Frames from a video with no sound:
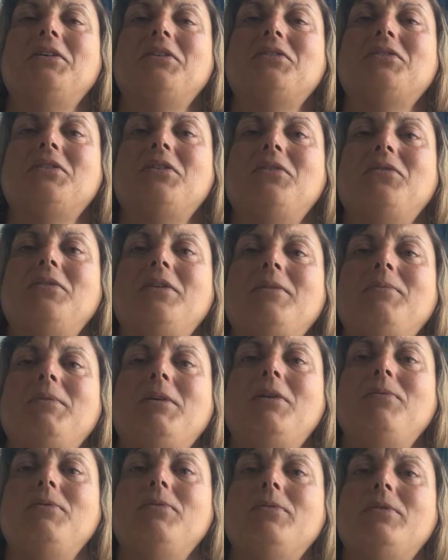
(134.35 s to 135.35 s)
So
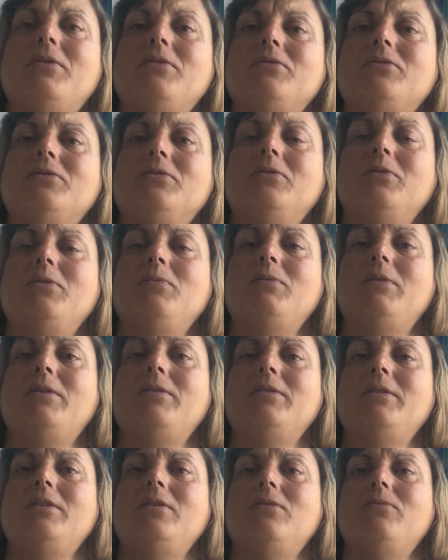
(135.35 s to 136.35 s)
hope you are doing
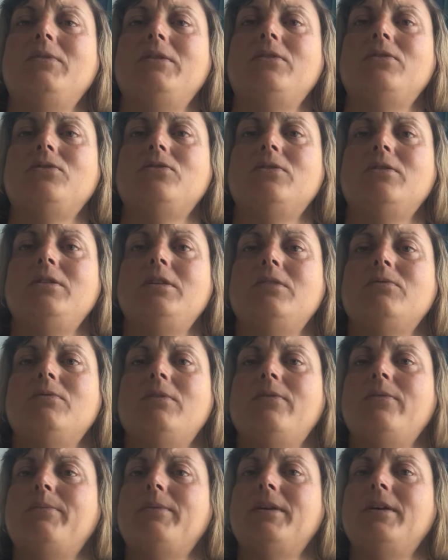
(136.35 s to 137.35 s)
well in your weight loss journeys,
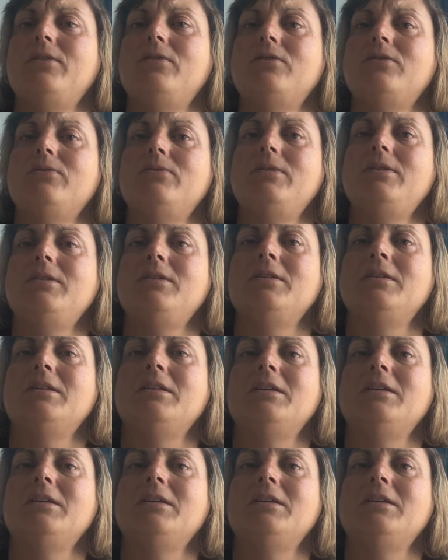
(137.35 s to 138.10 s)
whatever plan you're doing.